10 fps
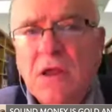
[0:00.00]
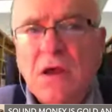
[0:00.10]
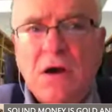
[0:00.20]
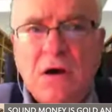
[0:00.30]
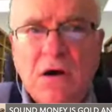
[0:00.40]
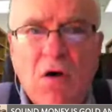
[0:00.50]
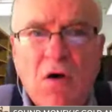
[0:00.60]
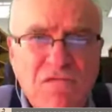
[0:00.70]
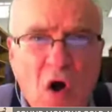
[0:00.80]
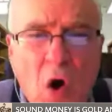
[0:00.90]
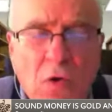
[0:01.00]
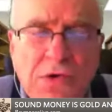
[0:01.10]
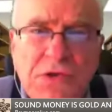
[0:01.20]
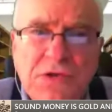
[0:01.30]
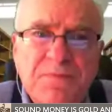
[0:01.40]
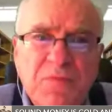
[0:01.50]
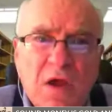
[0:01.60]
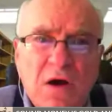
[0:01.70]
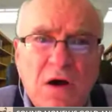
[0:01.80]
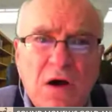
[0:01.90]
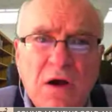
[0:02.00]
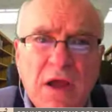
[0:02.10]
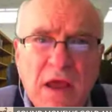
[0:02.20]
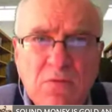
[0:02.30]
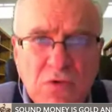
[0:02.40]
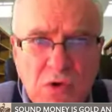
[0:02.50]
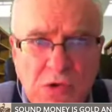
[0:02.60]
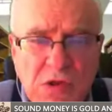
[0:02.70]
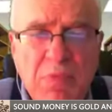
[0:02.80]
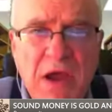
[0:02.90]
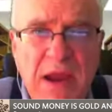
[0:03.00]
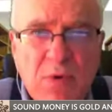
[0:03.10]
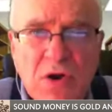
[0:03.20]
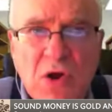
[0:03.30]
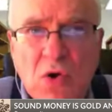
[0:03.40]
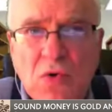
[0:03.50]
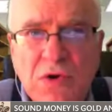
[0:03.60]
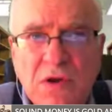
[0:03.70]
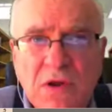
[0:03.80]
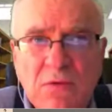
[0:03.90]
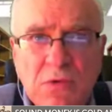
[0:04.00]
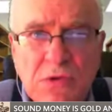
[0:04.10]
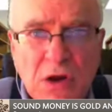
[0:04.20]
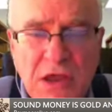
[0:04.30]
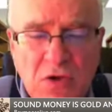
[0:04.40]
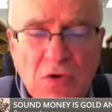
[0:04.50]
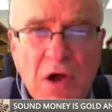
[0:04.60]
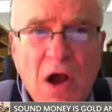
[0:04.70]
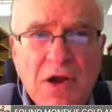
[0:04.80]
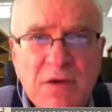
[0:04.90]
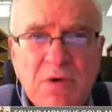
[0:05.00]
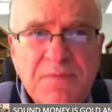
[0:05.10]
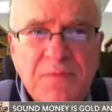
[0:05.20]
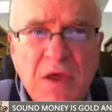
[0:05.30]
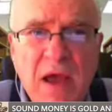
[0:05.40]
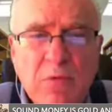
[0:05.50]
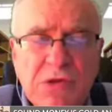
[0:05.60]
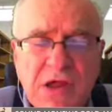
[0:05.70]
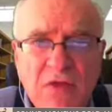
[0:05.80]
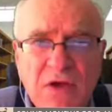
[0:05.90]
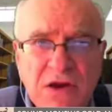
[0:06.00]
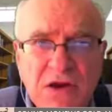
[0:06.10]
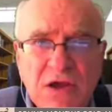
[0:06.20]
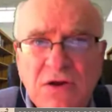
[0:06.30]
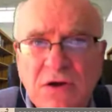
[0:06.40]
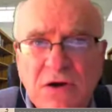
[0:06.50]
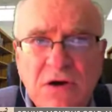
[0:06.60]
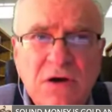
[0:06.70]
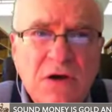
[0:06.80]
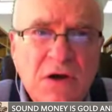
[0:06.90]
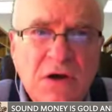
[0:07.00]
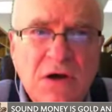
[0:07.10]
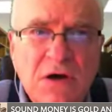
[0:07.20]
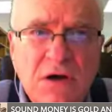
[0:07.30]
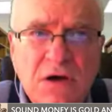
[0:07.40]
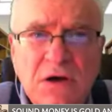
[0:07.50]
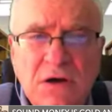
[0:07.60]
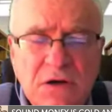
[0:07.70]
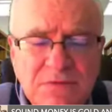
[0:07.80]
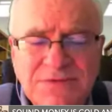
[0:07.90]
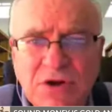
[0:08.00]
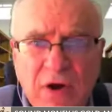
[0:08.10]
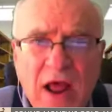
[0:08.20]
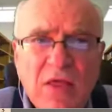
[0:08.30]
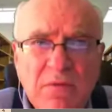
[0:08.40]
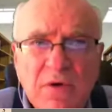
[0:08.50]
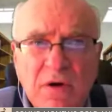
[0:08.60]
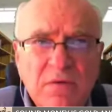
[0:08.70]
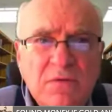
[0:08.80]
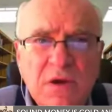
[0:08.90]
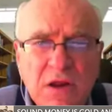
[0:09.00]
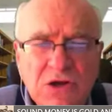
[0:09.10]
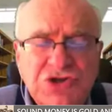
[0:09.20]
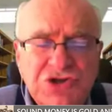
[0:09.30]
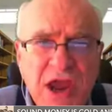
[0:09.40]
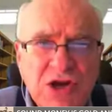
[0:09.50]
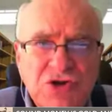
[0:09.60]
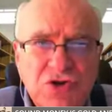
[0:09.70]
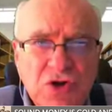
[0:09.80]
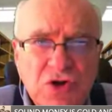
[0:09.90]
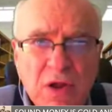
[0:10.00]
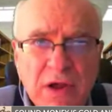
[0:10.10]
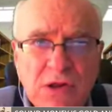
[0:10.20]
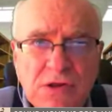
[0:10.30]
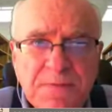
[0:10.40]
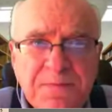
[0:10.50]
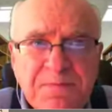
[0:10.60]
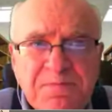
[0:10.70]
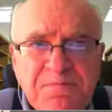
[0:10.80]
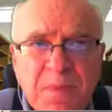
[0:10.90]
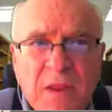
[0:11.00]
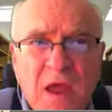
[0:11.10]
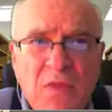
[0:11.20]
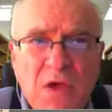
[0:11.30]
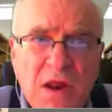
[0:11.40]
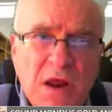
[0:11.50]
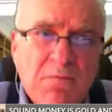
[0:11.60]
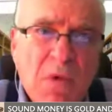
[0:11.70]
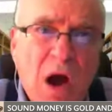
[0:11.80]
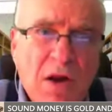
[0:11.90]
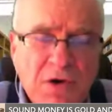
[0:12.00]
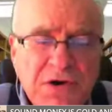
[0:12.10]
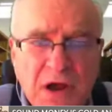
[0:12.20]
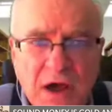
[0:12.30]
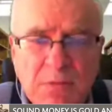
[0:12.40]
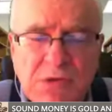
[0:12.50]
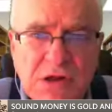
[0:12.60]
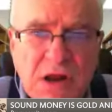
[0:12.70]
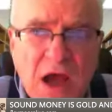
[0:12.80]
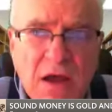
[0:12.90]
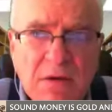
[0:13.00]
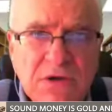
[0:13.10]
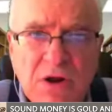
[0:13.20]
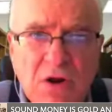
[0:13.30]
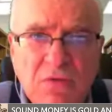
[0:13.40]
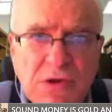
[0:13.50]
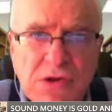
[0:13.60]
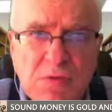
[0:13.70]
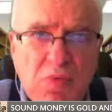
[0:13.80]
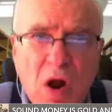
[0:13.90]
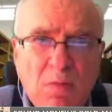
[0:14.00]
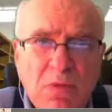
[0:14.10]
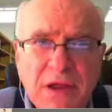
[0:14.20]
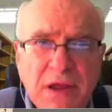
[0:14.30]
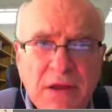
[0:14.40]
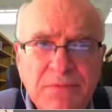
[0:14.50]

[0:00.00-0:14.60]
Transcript: or vaults and use a paper note, and it was a legal document, and that was how they did how the exchange took place. And then in modern times, and this is probably